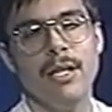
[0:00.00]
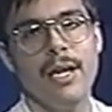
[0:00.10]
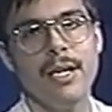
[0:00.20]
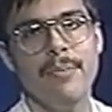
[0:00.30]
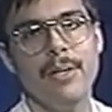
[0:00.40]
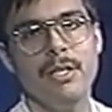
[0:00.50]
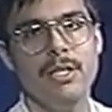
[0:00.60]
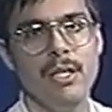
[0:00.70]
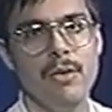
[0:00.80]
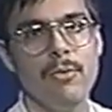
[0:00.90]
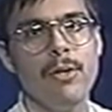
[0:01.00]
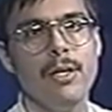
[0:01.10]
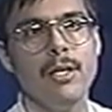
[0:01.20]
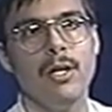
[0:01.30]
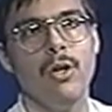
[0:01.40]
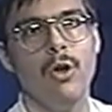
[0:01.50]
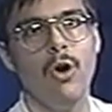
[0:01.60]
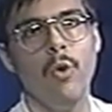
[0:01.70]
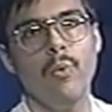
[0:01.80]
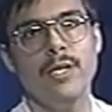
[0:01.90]
Like among children,
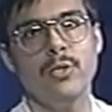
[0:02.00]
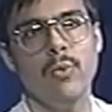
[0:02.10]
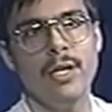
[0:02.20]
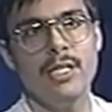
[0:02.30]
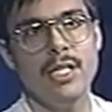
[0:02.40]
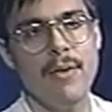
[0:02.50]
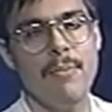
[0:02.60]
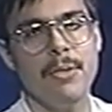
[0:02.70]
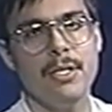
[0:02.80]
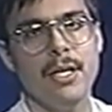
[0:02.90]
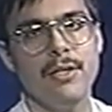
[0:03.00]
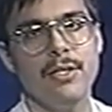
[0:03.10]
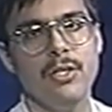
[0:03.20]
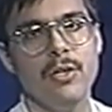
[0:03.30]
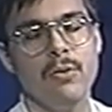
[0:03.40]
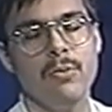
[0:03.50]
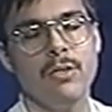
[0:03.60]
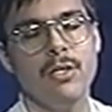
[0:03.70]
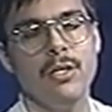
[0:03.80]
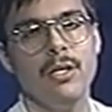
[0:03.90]
only 27% of the
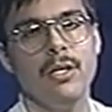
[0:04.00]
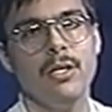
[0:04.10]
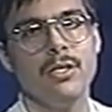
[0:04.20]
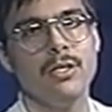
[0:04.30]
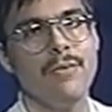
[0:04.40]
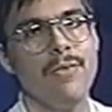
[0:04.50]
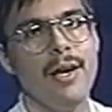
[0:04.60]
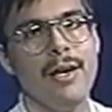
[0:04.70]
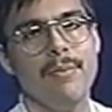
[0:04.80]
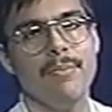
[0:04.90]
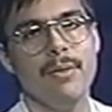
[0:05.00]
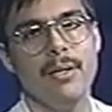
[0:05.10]
children survived.